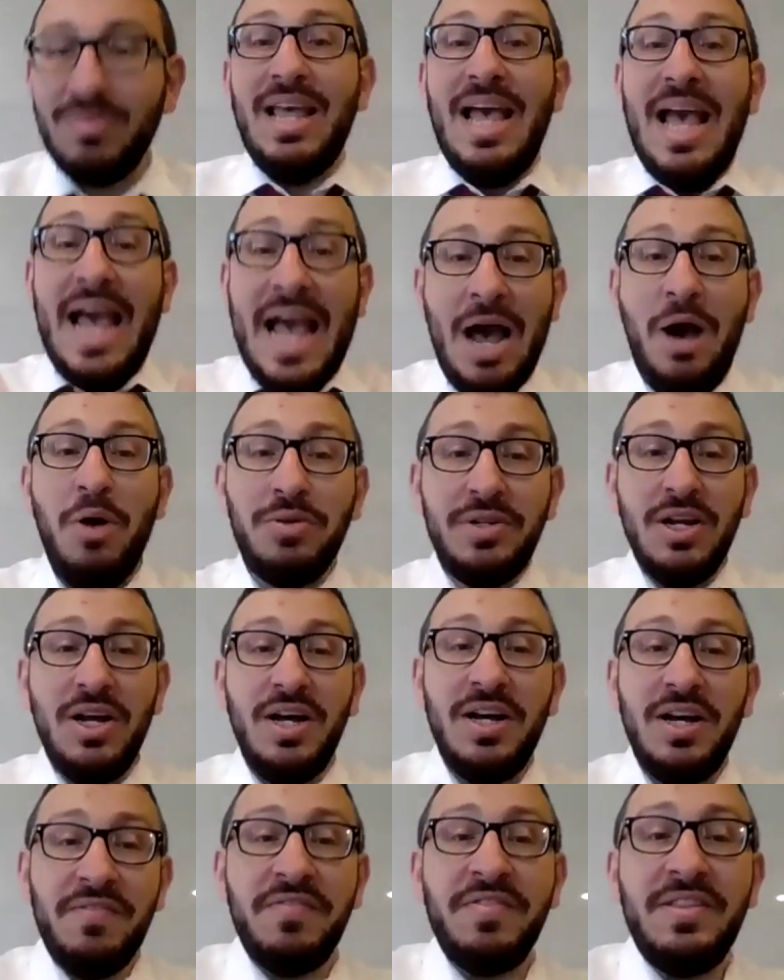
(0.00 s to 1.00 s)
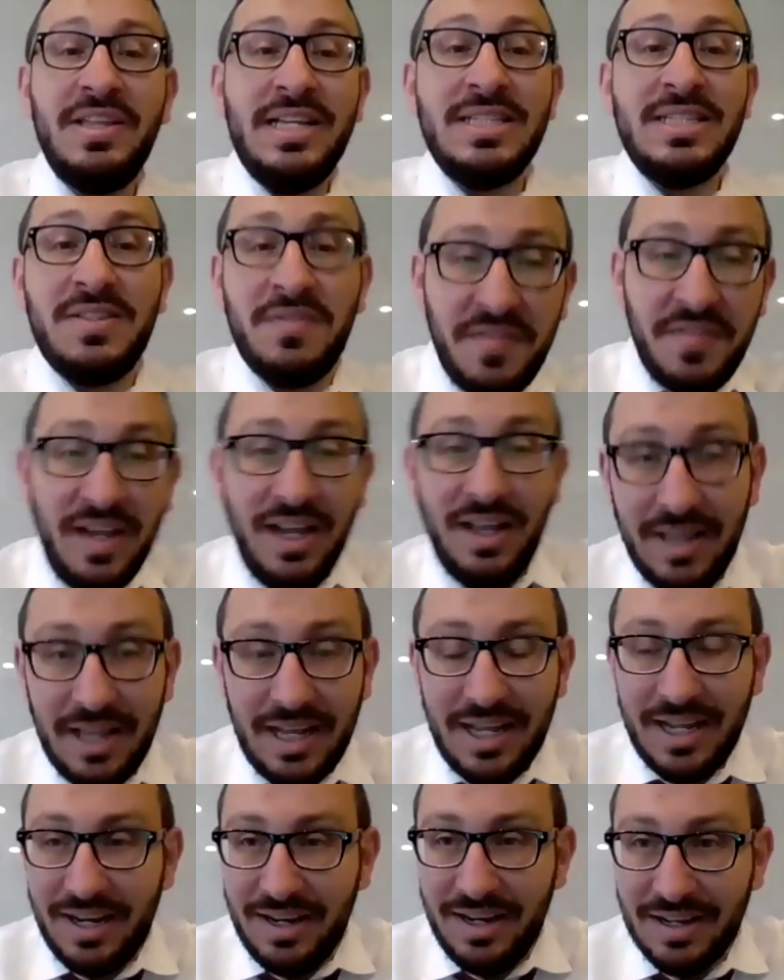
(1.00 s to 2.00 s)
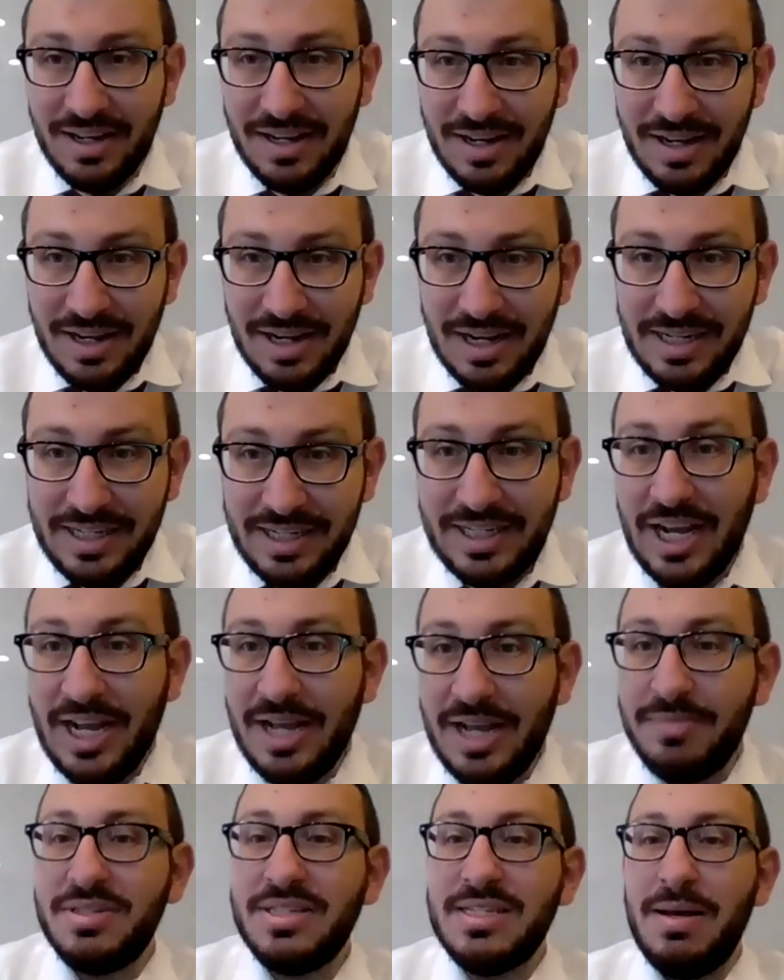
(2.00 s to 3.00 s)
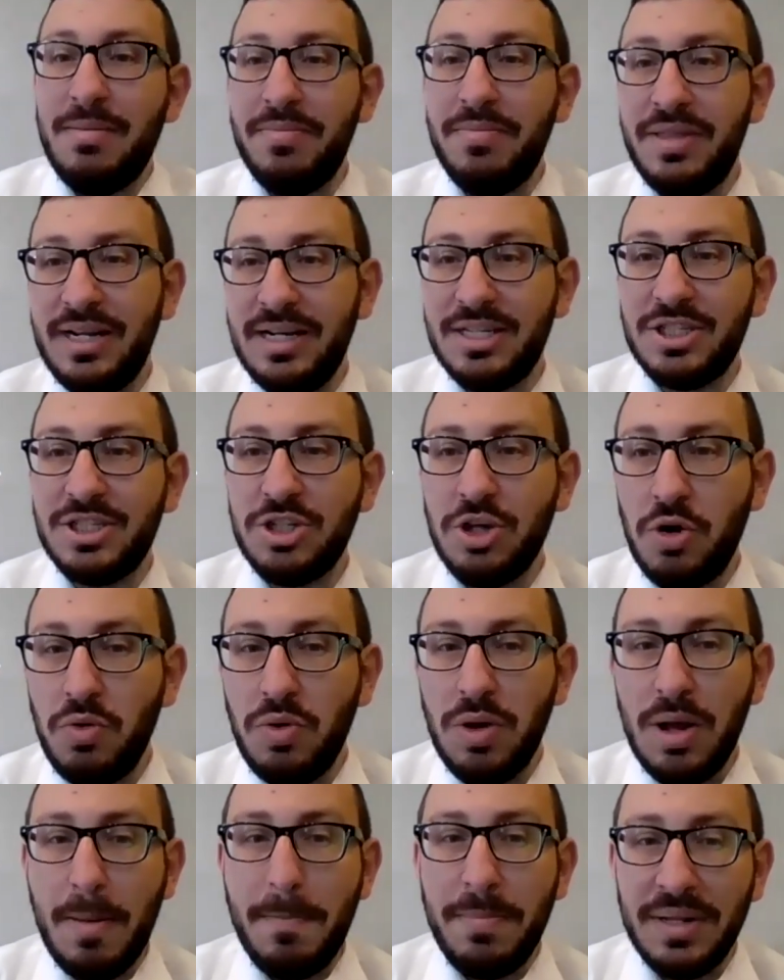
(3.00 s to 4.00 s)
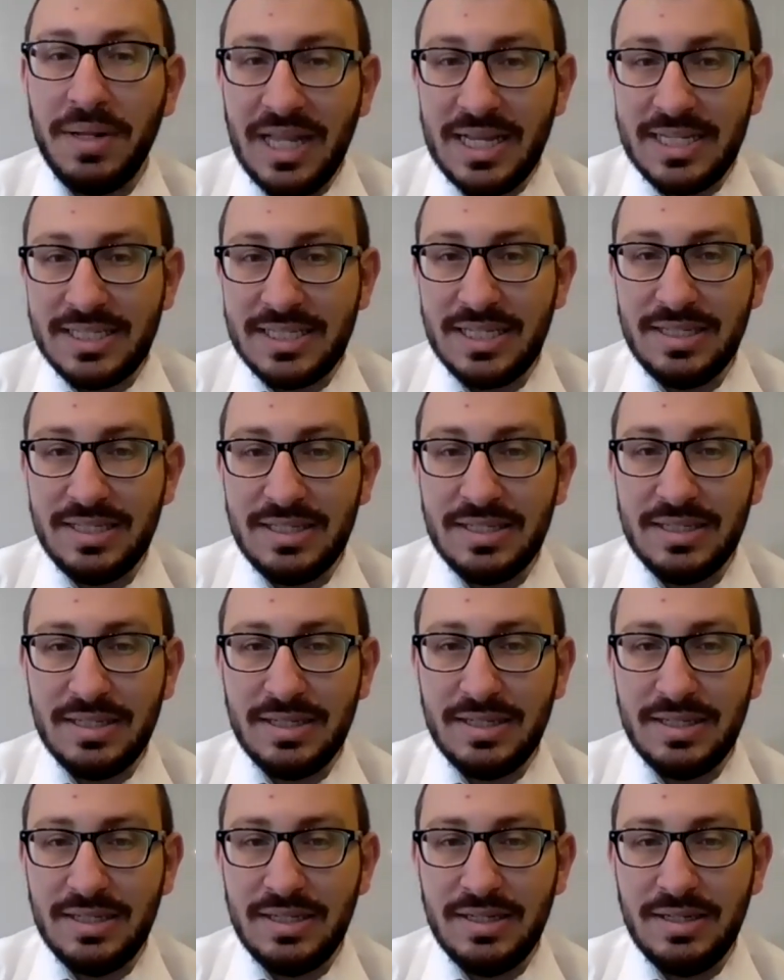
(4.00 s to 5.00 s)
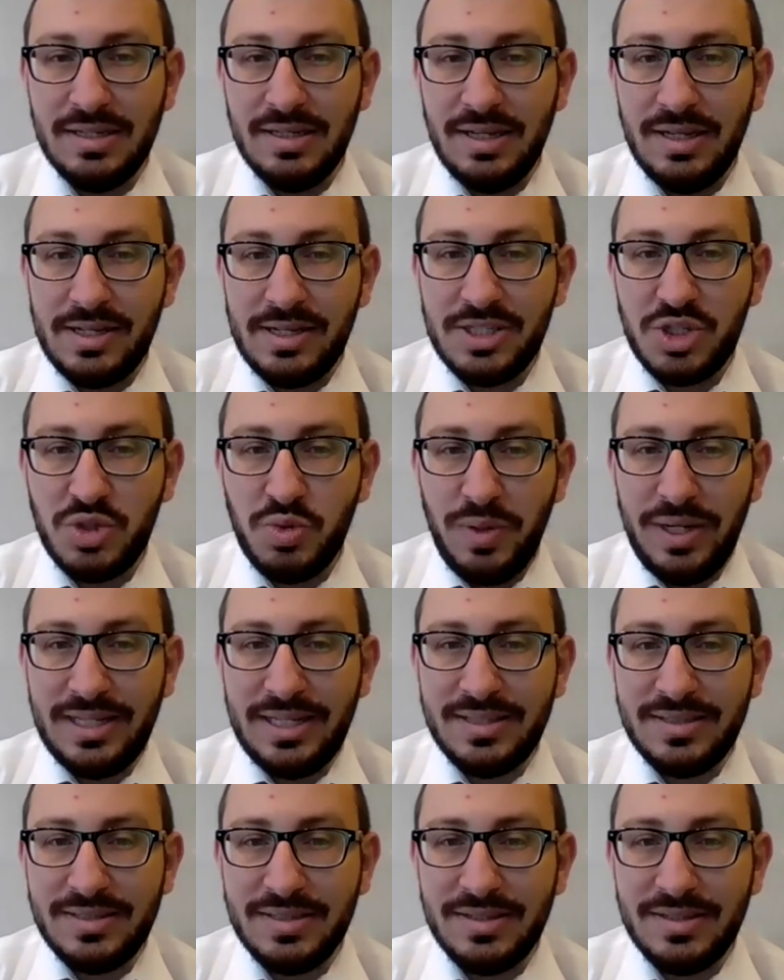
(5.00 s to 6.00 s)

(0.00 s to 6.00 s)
Out of this villain comes something so pleasant and sweet.